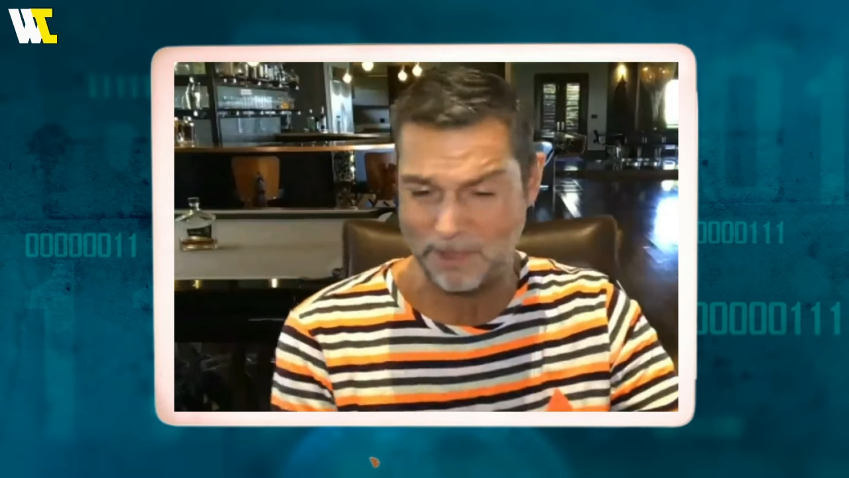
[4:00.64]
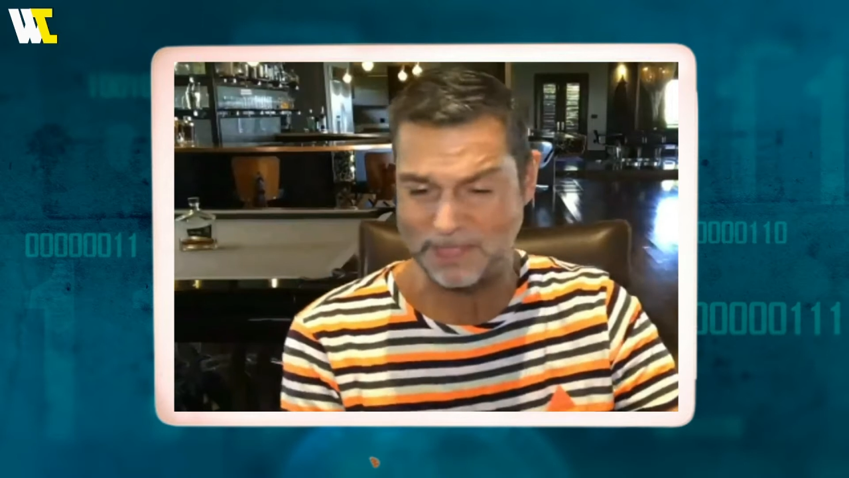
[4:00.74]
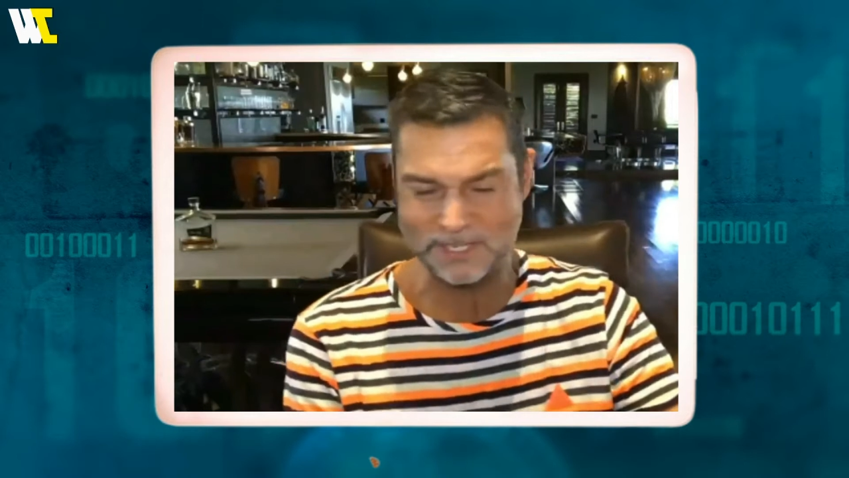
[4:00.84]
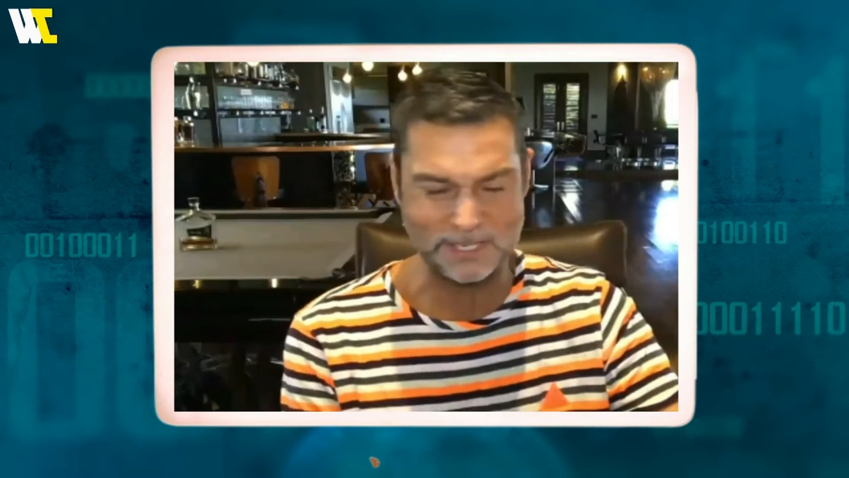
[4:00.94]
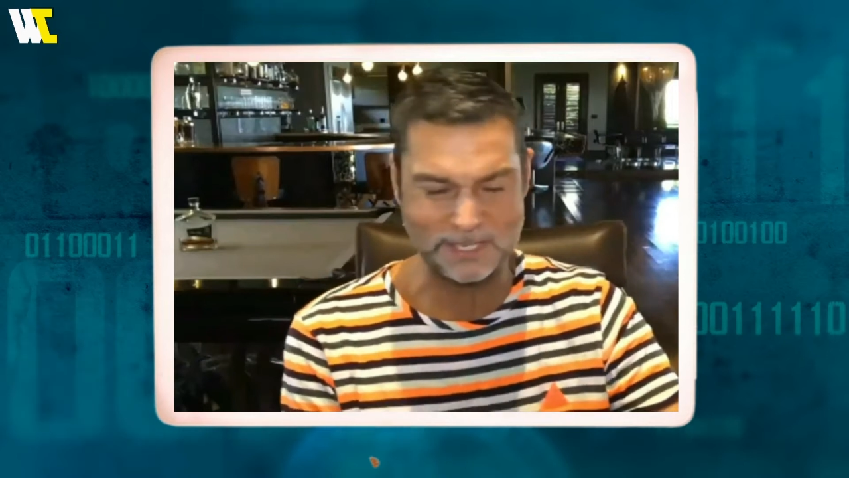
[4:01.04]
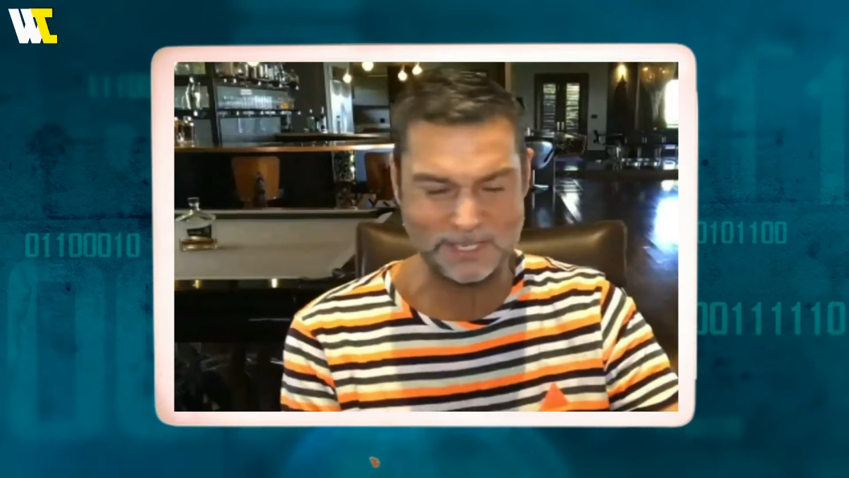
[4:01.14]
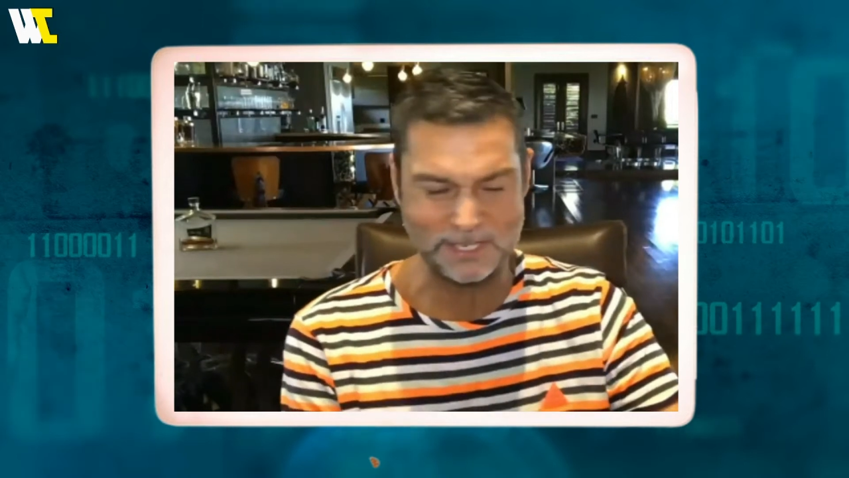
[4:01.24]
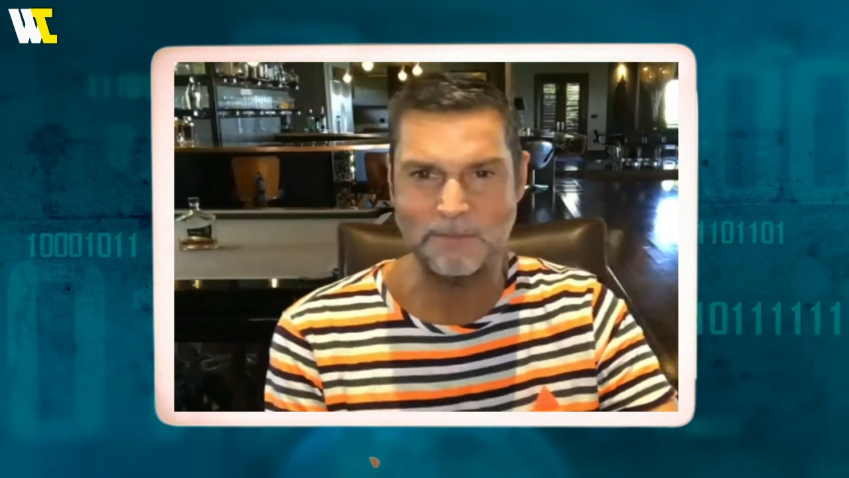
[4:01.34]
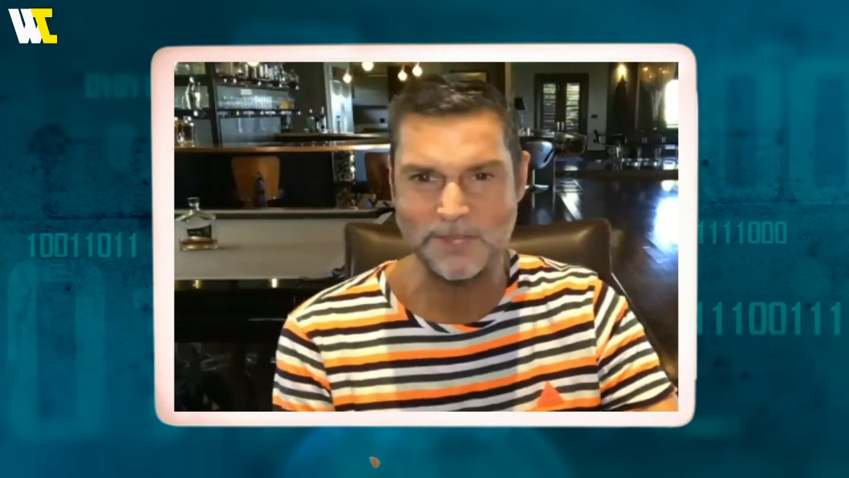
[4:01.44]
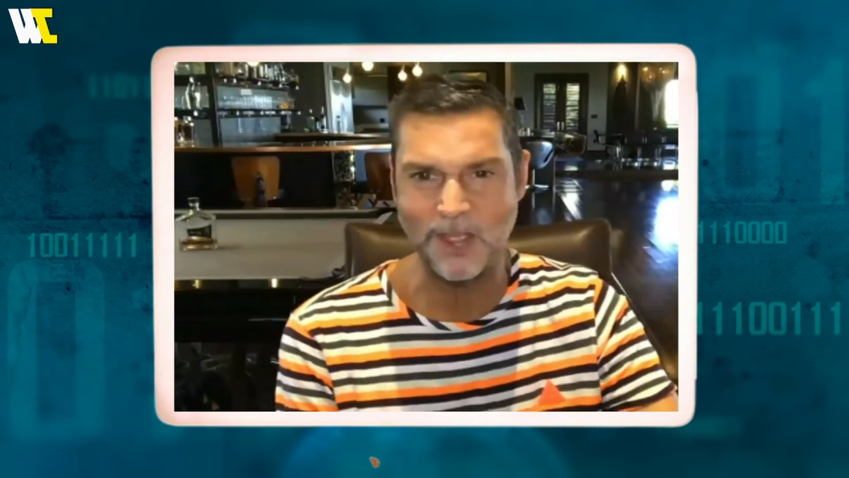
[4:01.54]
thesis for
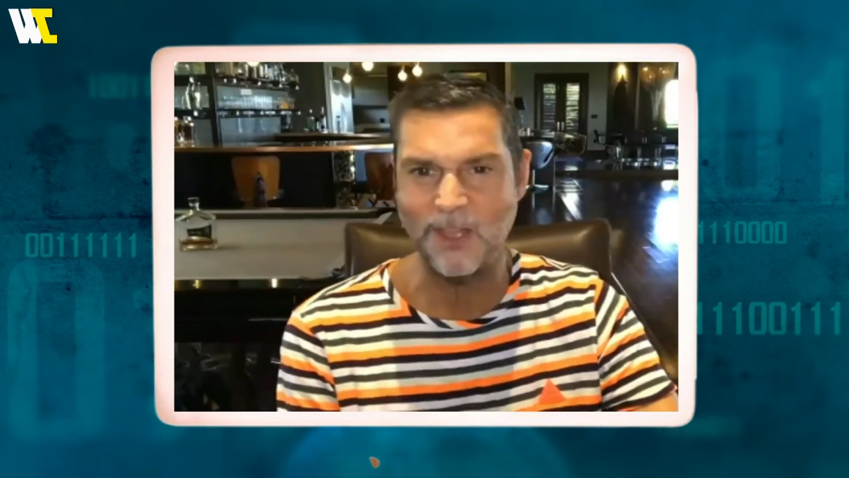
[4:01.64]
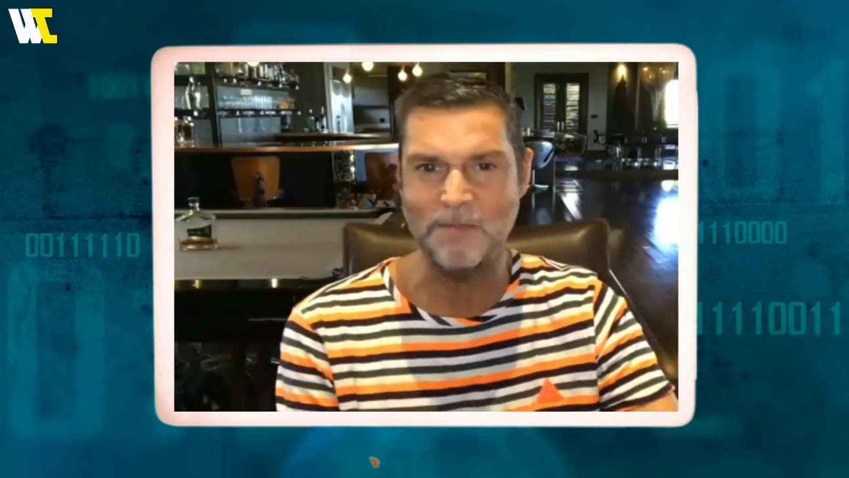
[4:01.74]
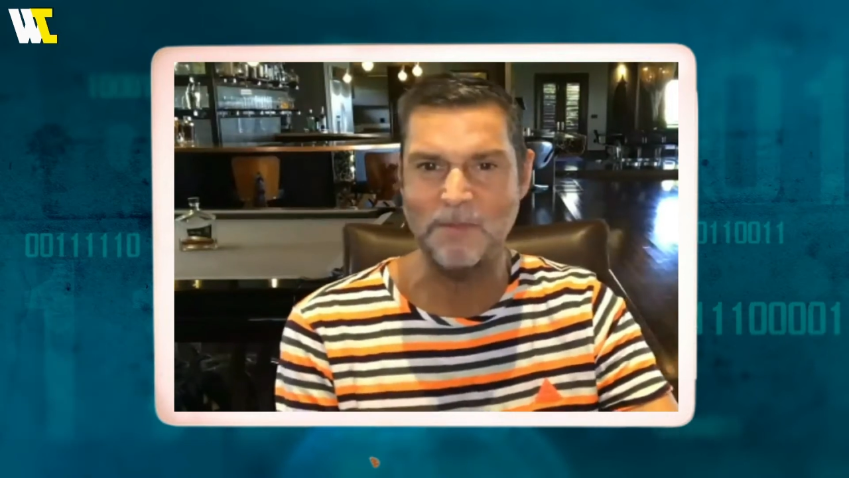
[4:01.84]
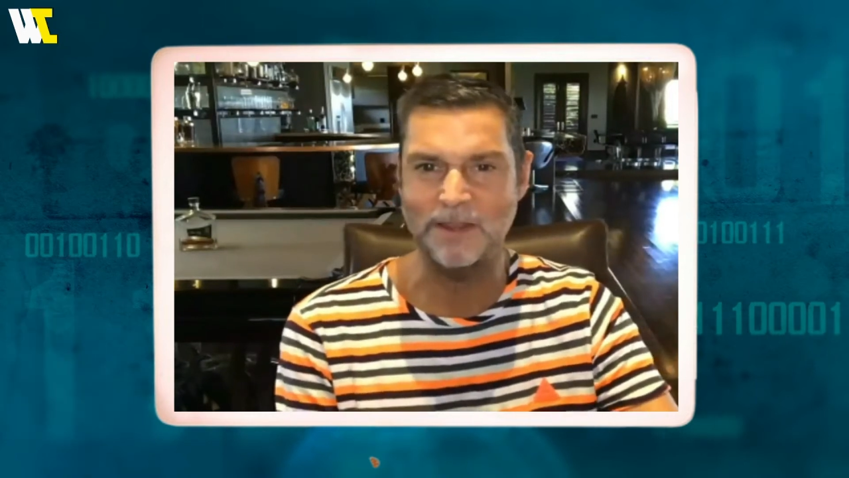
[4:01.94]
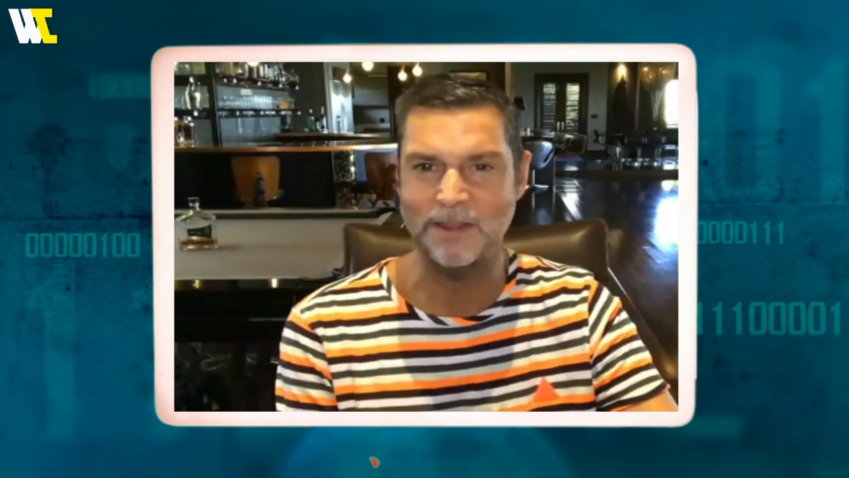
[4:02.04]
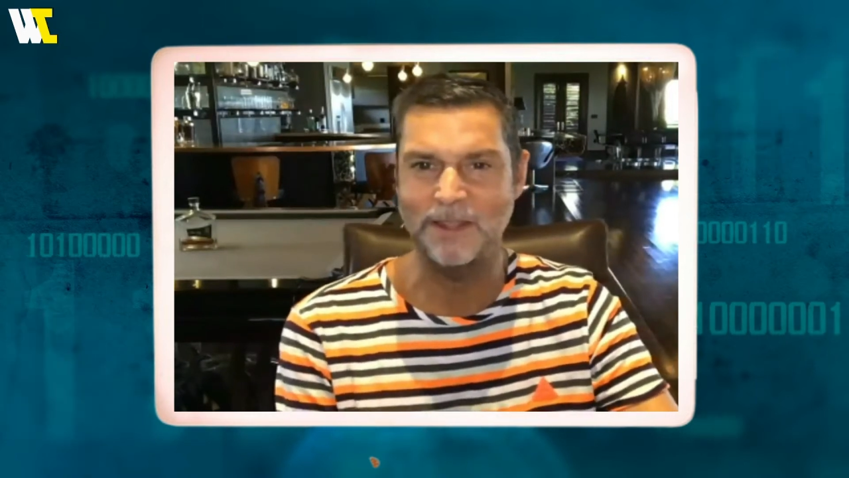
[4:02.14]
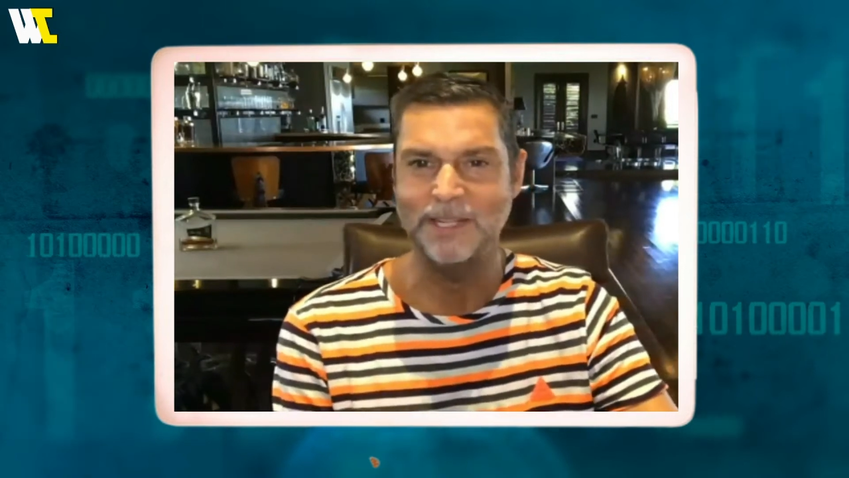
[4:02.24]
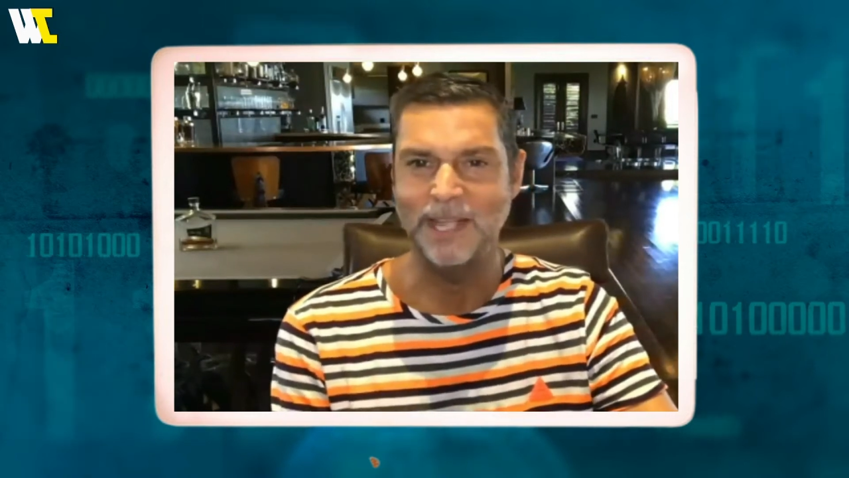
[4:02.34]
some time, and